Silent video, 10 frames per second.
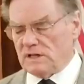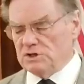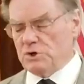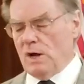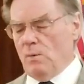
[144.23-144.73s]

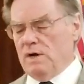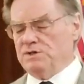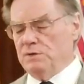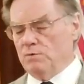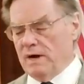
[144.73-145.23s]
So I
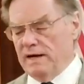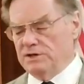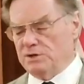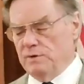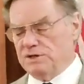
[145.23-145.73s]
wasn't
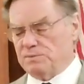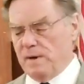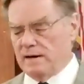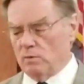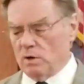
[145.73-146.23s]
raised to
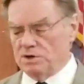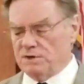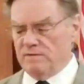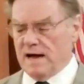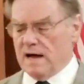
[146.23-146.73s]
expect words
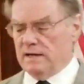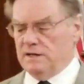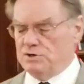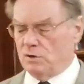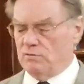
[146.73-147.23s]
of
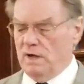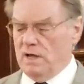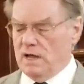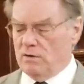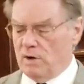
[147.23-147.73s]
knowledge or
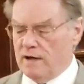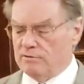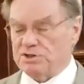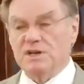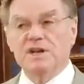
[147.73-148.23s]
I
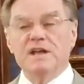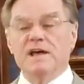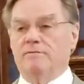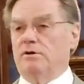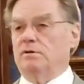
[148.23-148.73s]
was
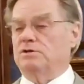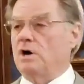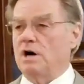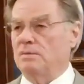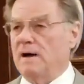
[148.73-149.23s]
never
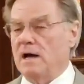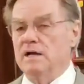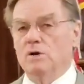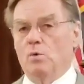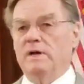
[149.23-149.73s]
taught
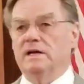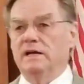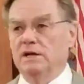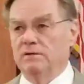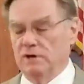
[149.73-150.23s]
about we can
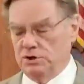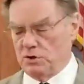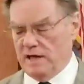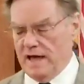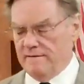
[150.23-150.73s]

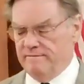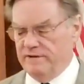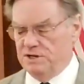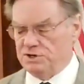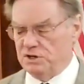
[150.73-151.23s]
individually have
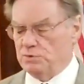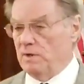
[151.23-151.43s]
visions.